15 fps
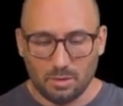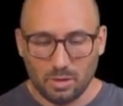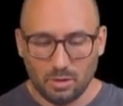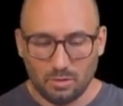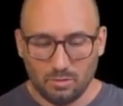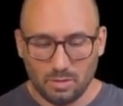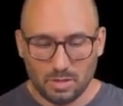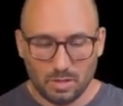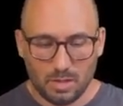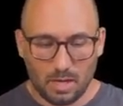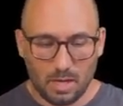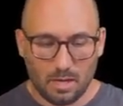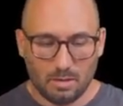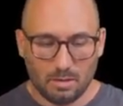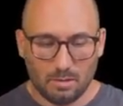use.
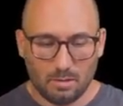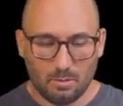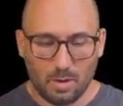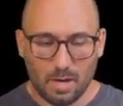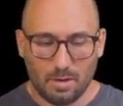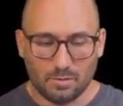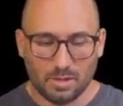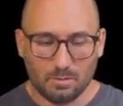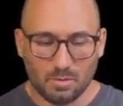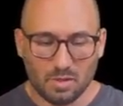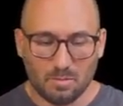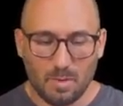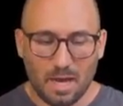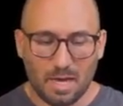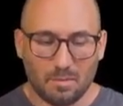And we have some
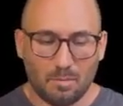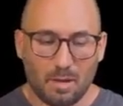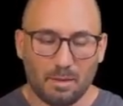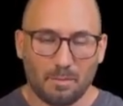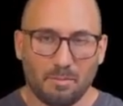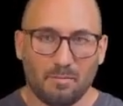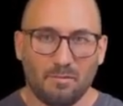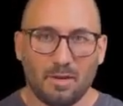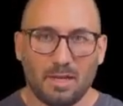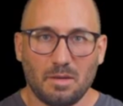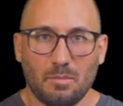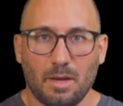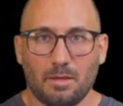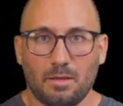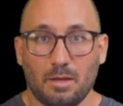smart bulb
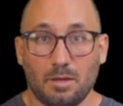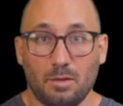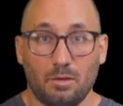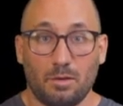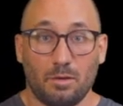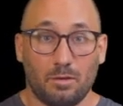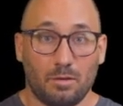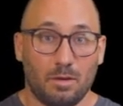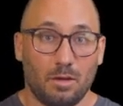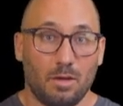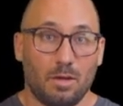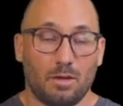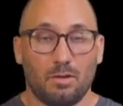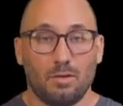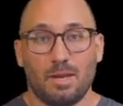feedback that you can
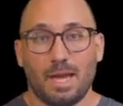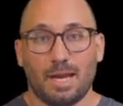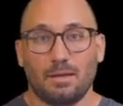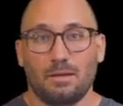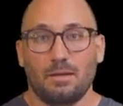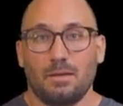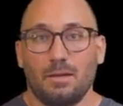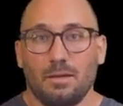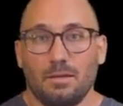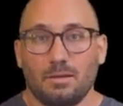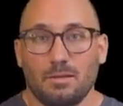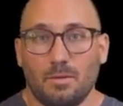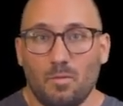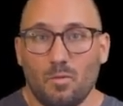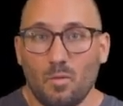connect
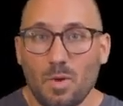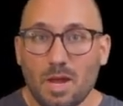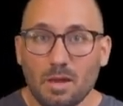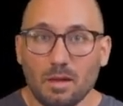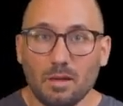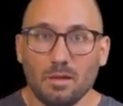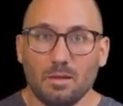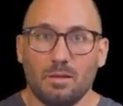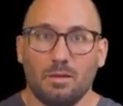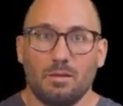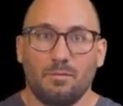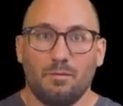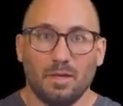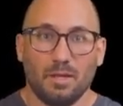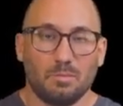some real
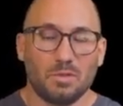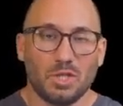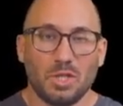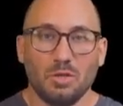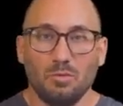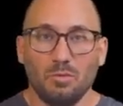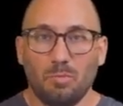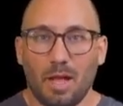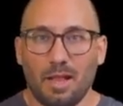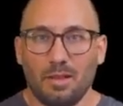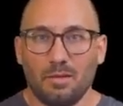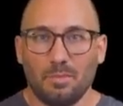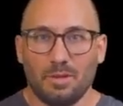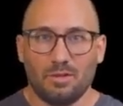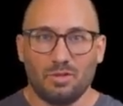Philips Hue
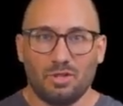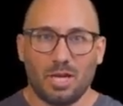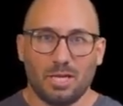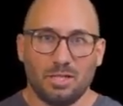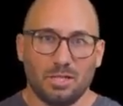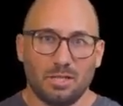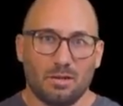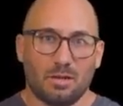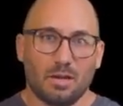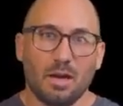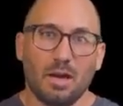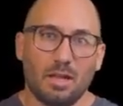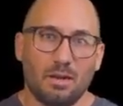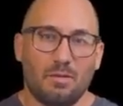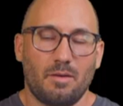bulb and change the
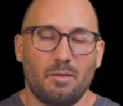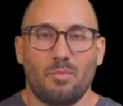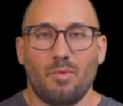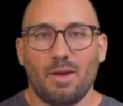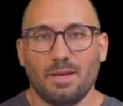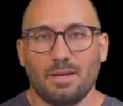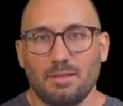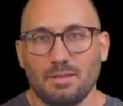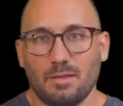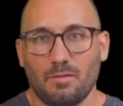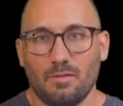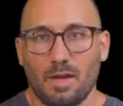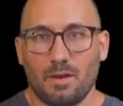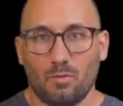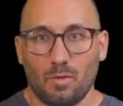color and brightness
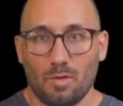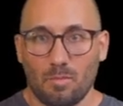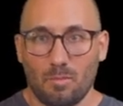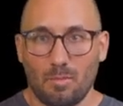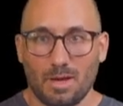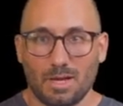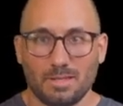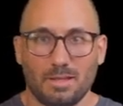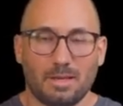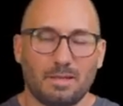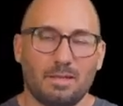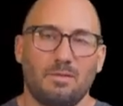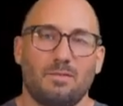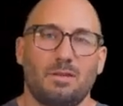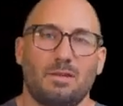of that with muscle
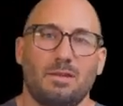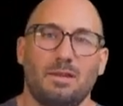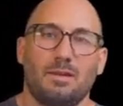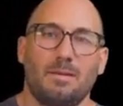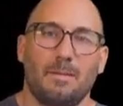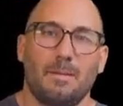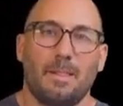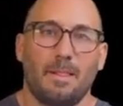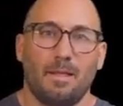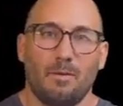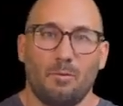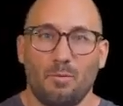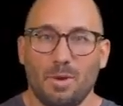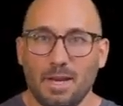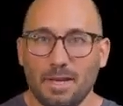activity.
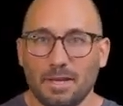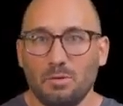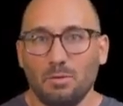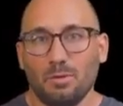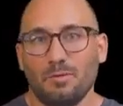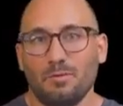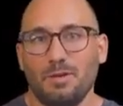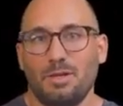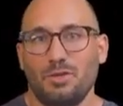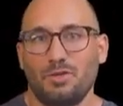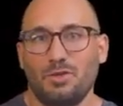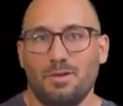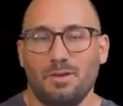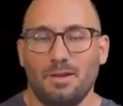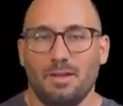Really cool
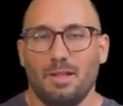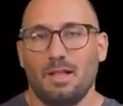feature,